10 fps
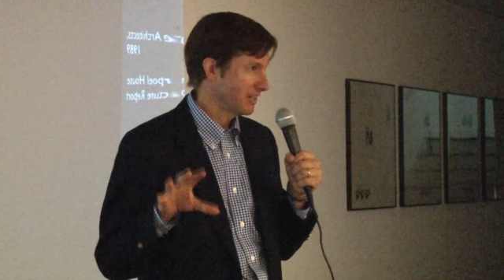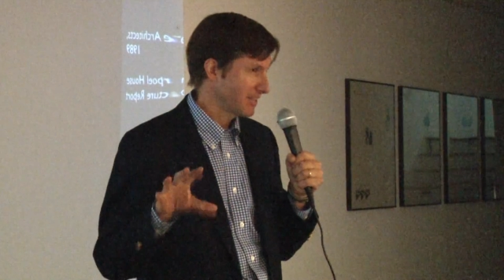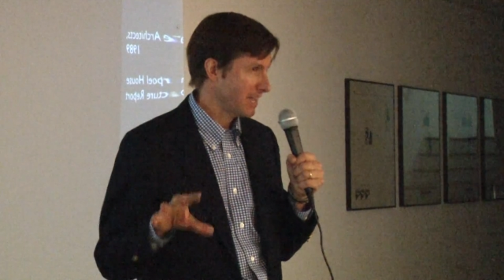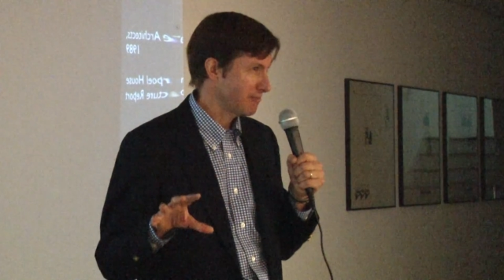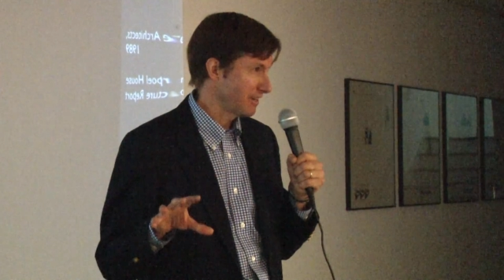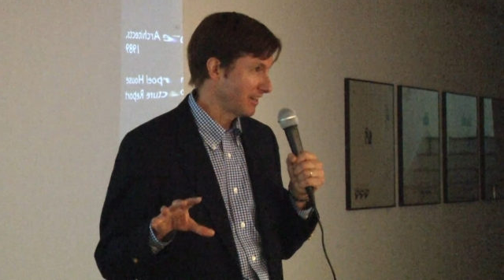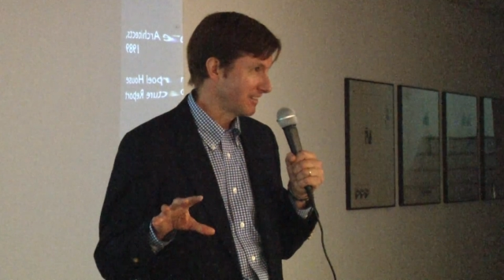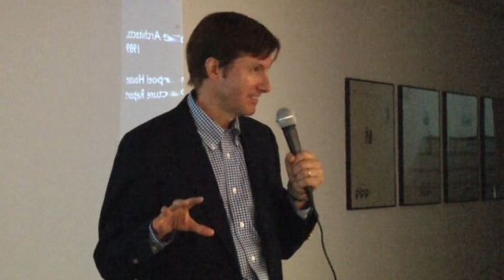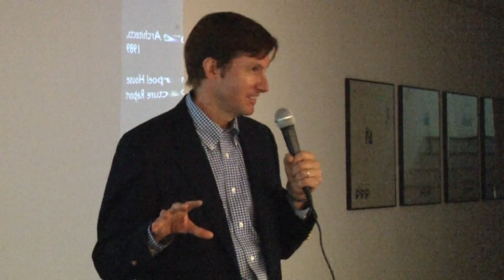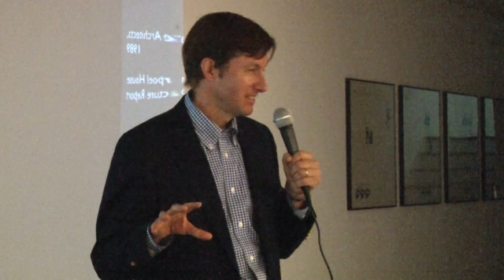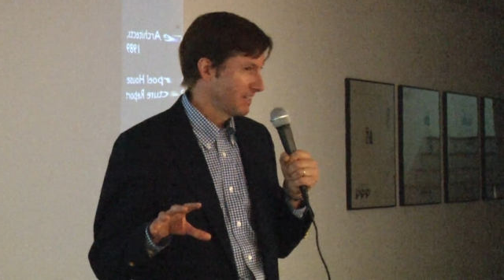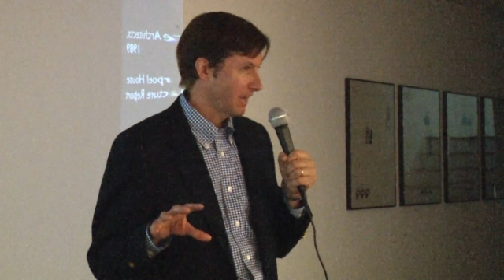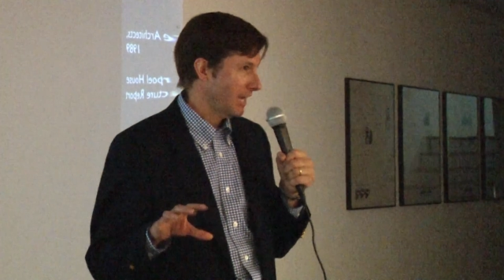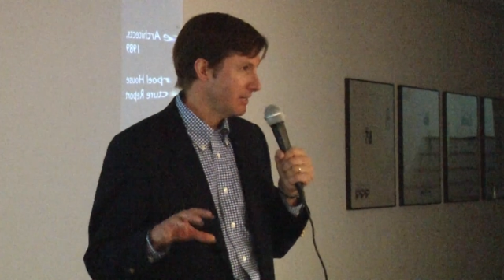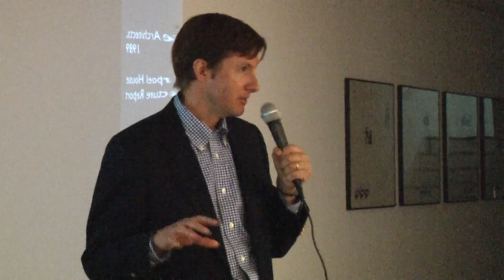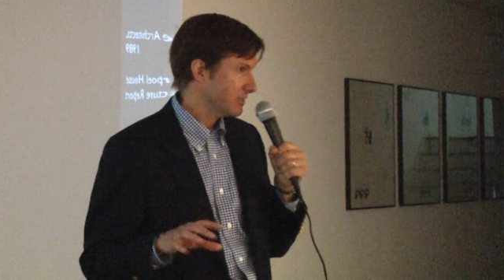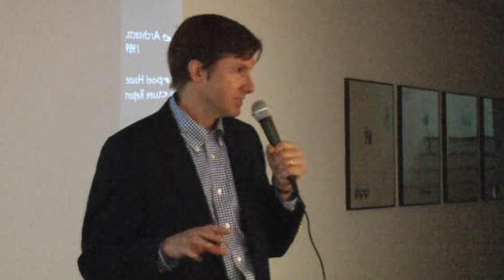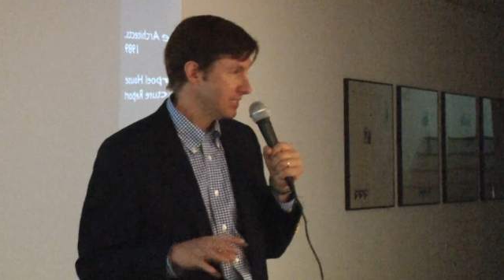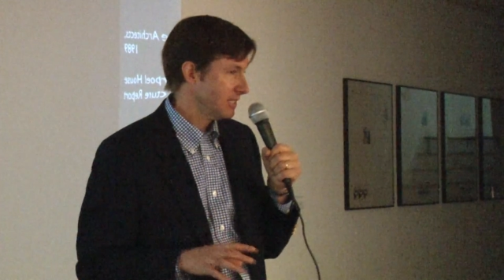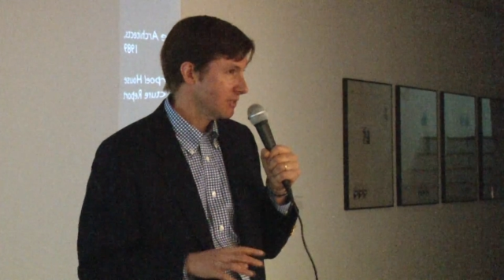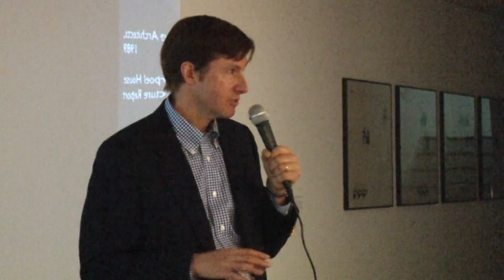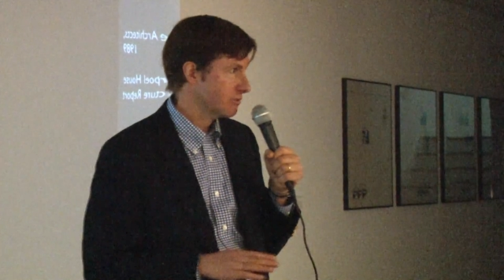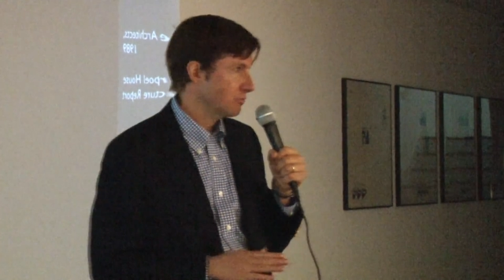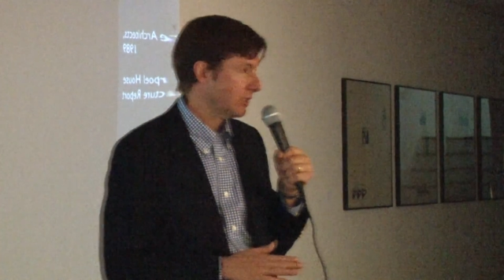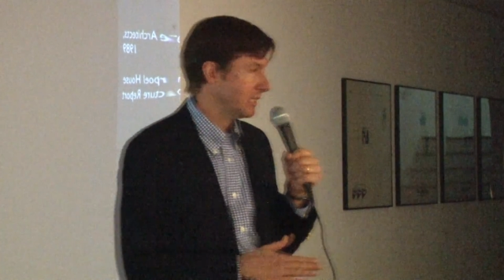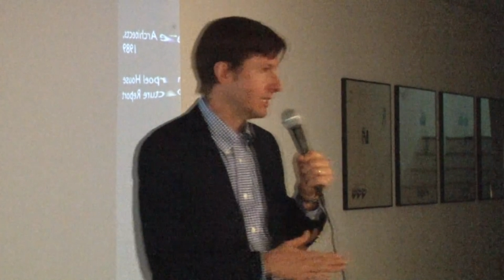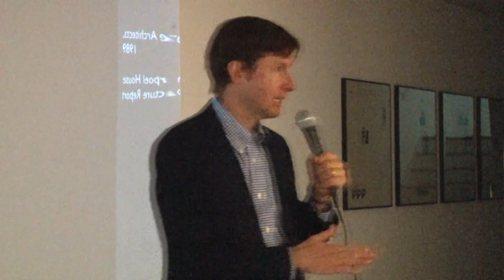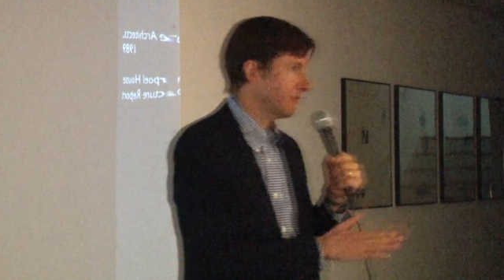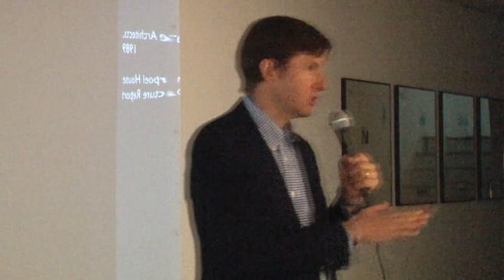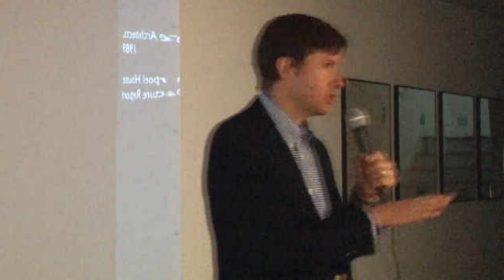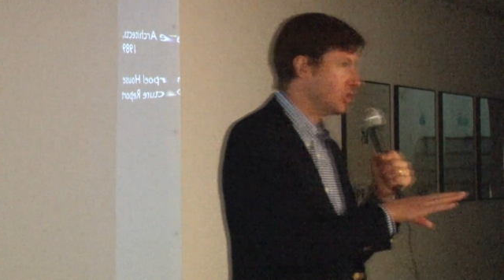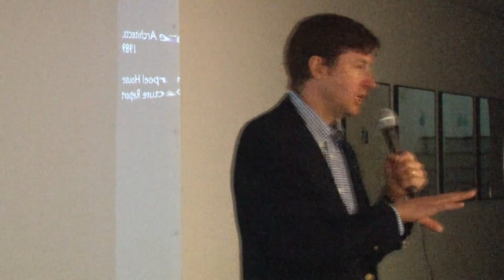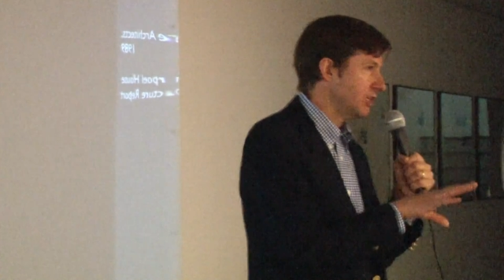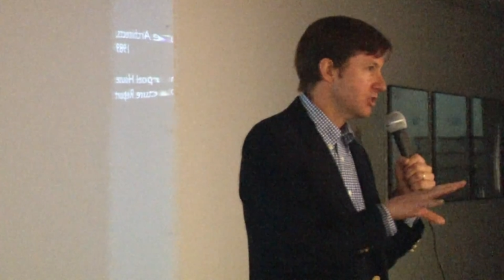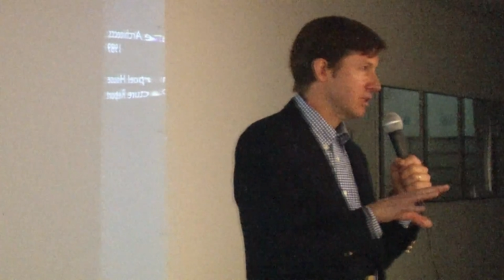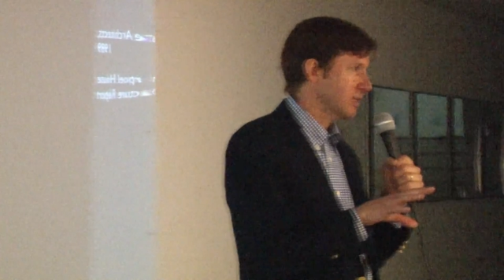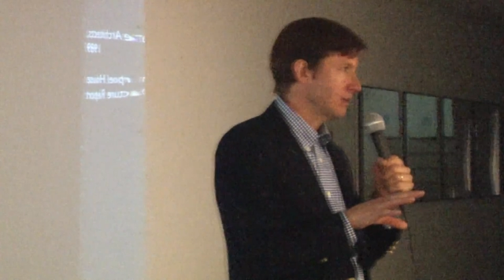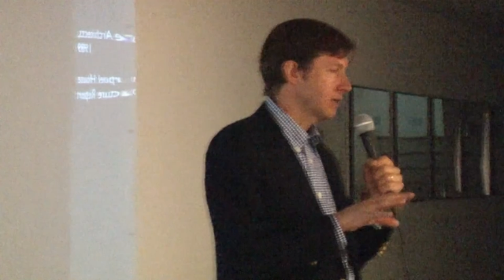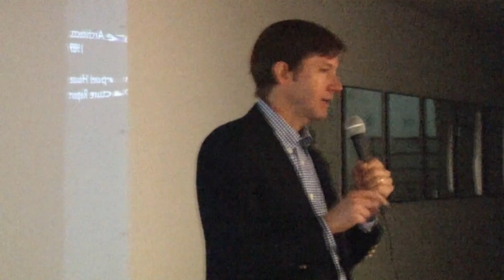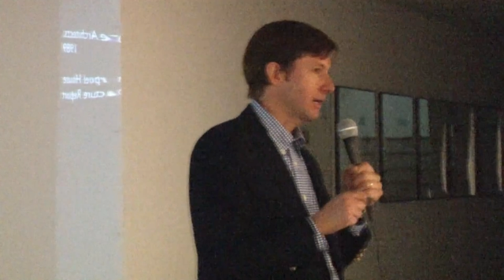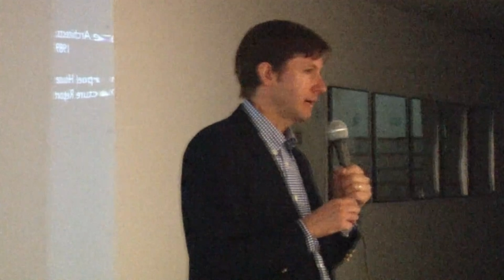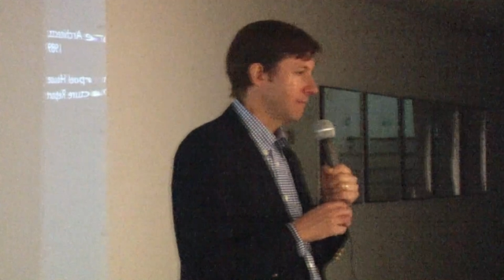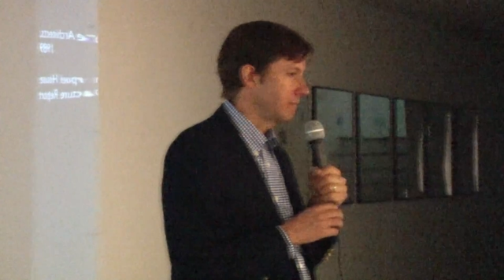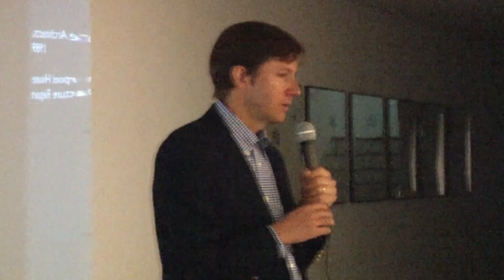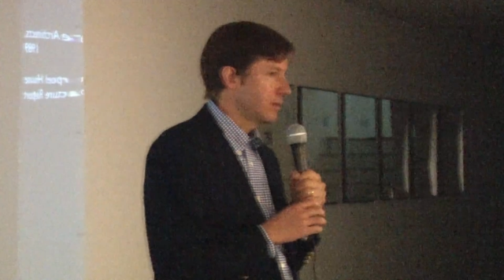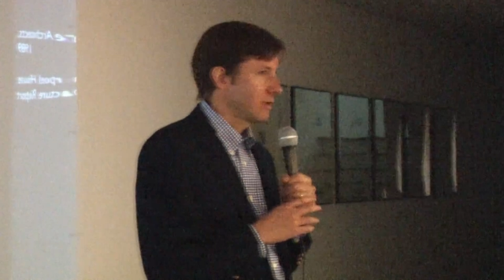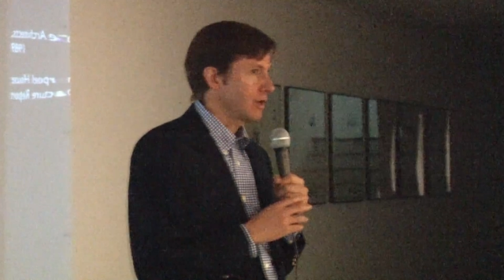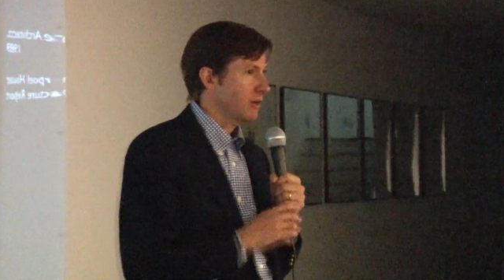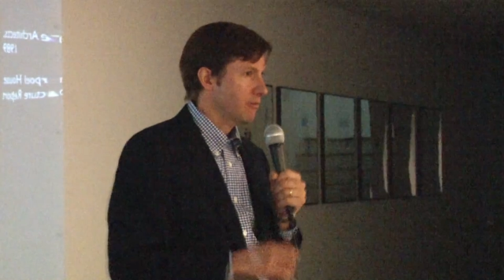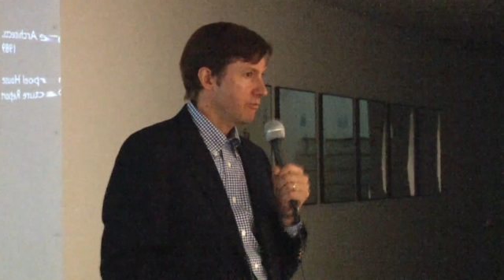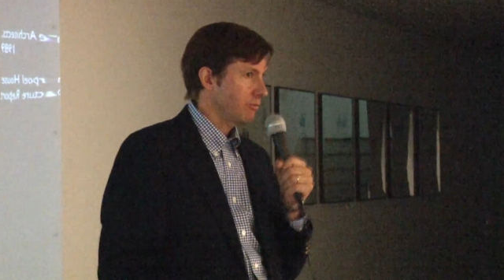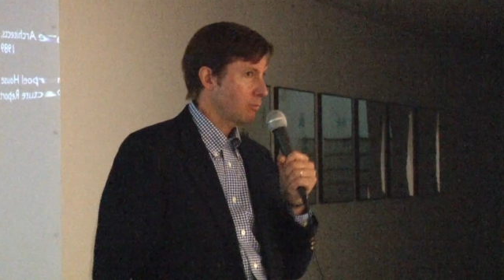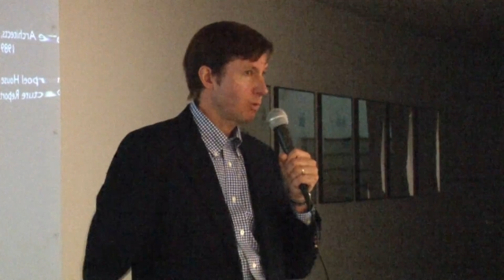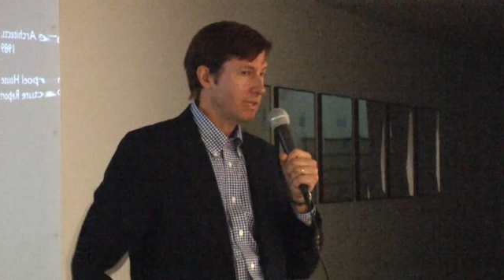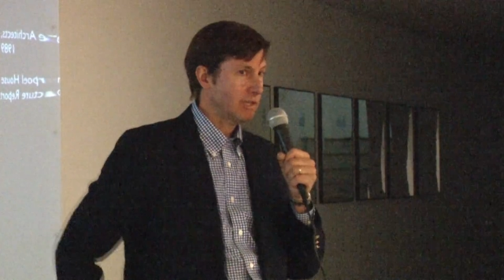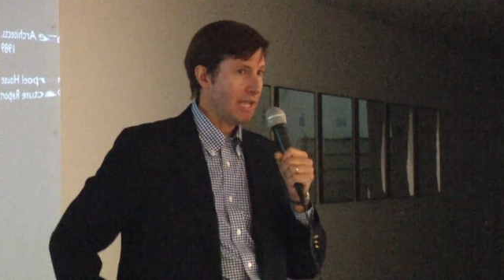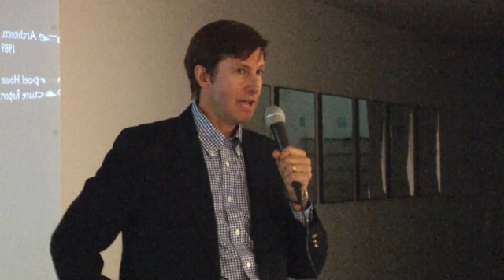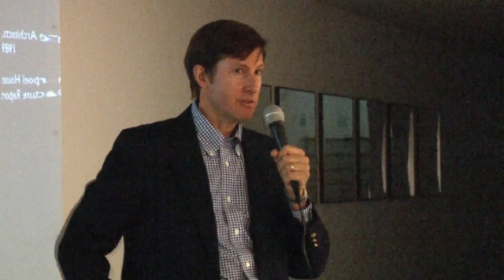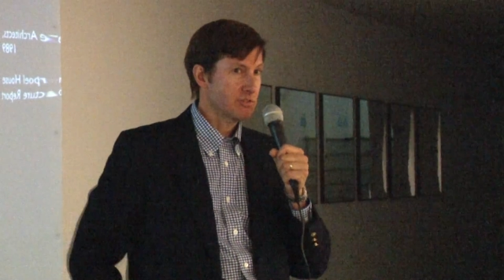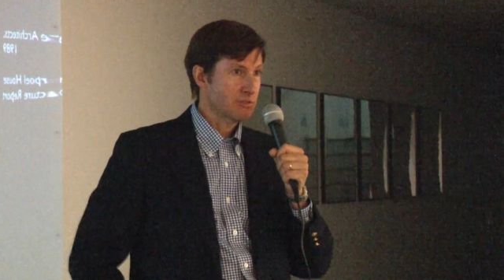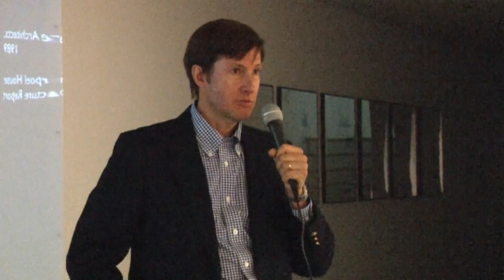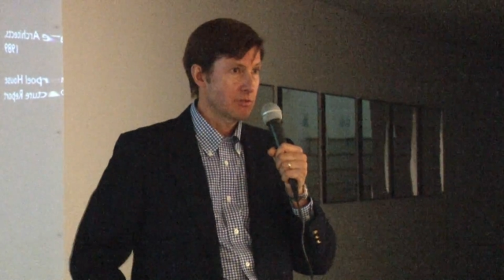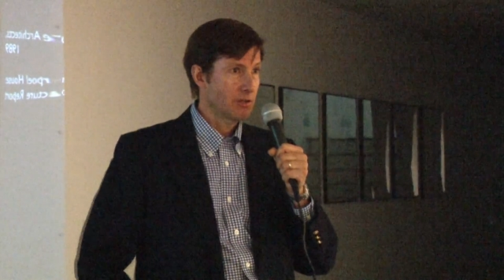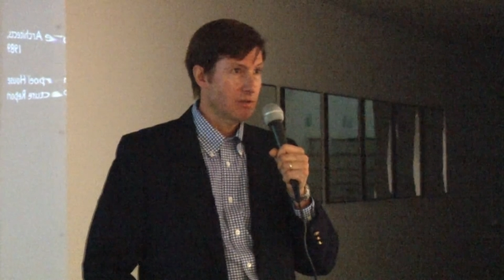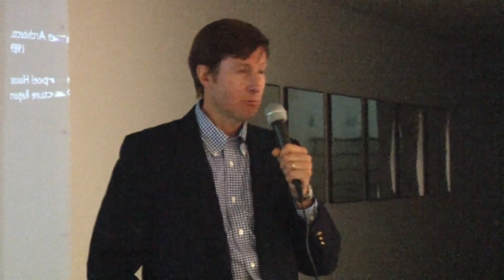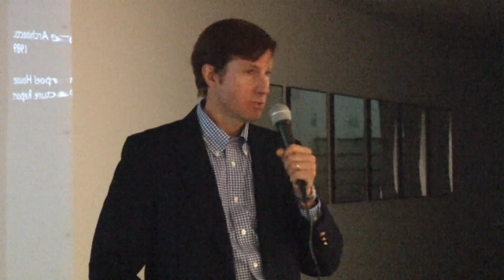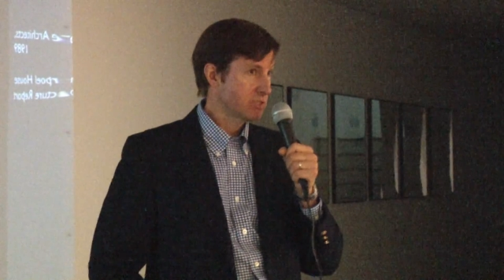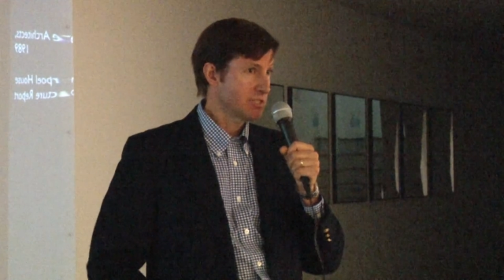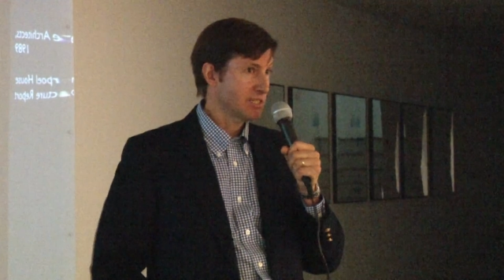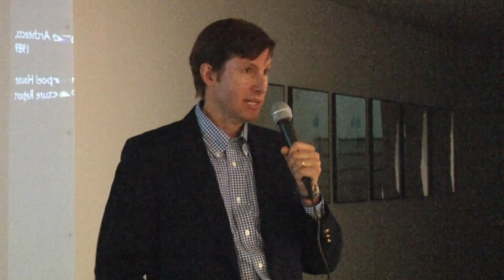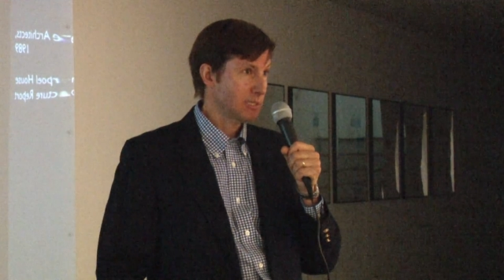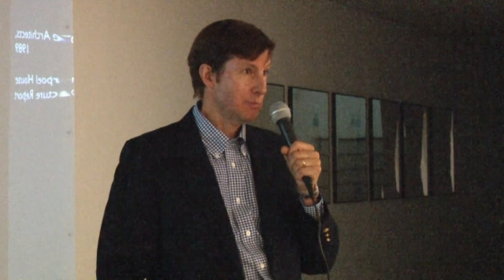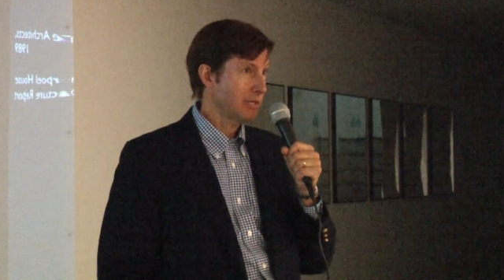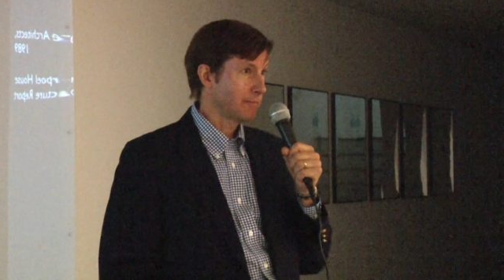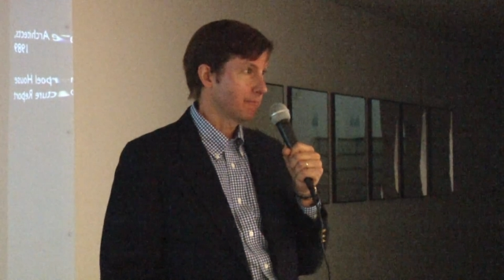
in that vein. And you can see there's really kind of a changing of what the house was designed to be.